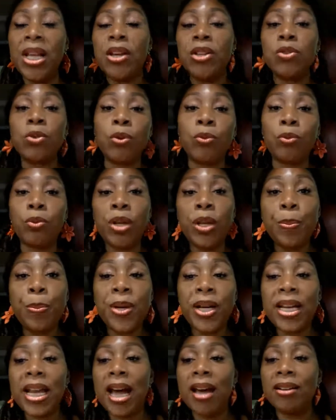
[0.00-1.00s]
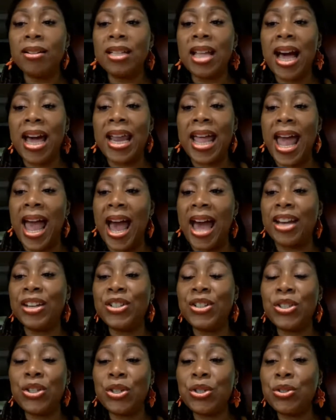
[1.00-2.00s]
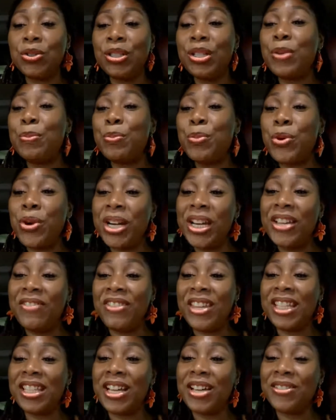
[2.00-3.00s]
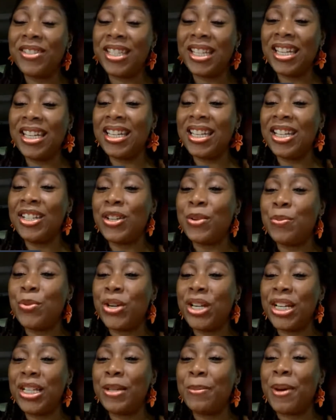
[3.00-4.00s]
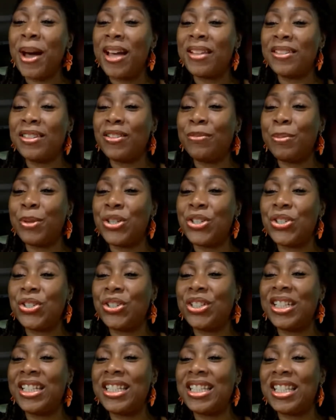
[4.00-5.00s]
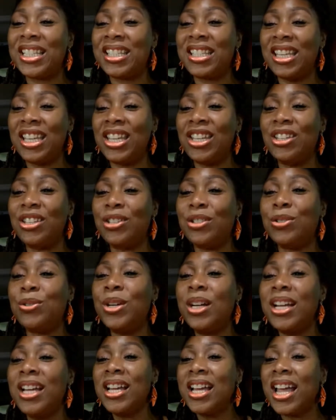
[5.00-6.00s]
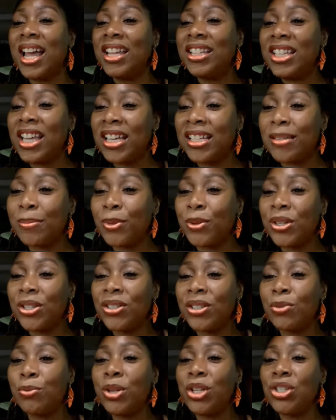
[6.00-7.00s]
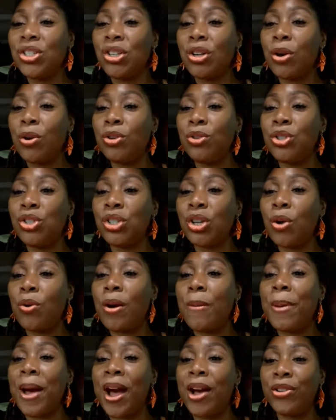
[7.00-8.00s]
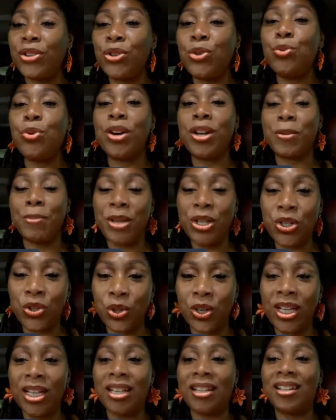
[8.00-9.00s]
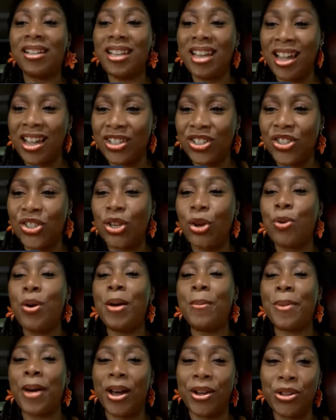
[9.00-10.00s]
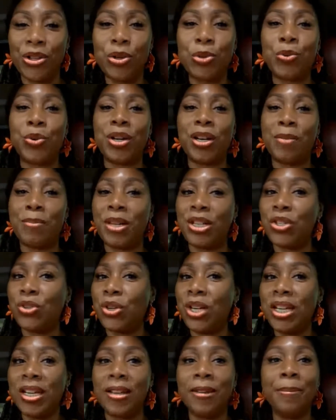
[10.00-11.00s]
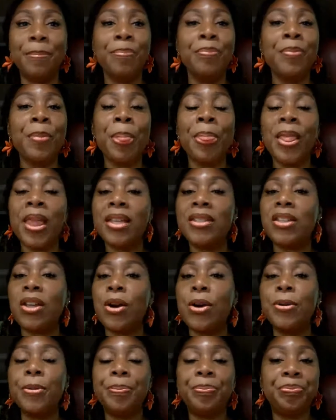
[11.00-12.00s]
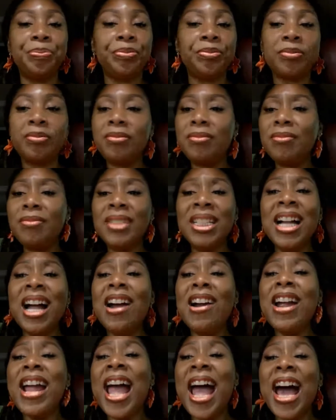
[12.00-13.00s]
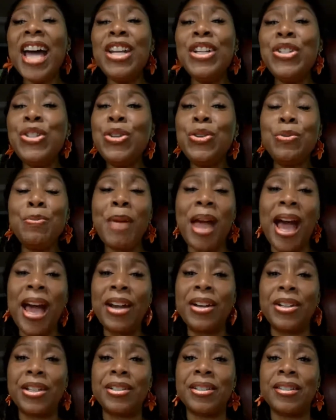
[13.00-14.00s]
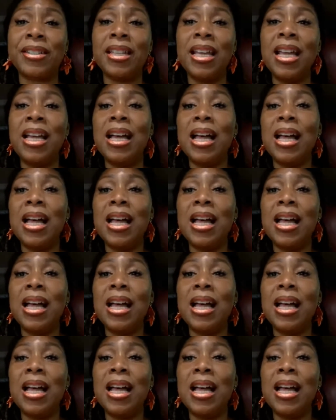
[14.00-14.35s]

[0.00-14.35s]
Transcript: So if we put out a lot of attitude, good morning, V Loves TNN. Good morning, the positive pusher. Good to see you. And yes, Marissa, we show up how you want to be treated. Yes, show up how you want to be treated. So our attitude matters.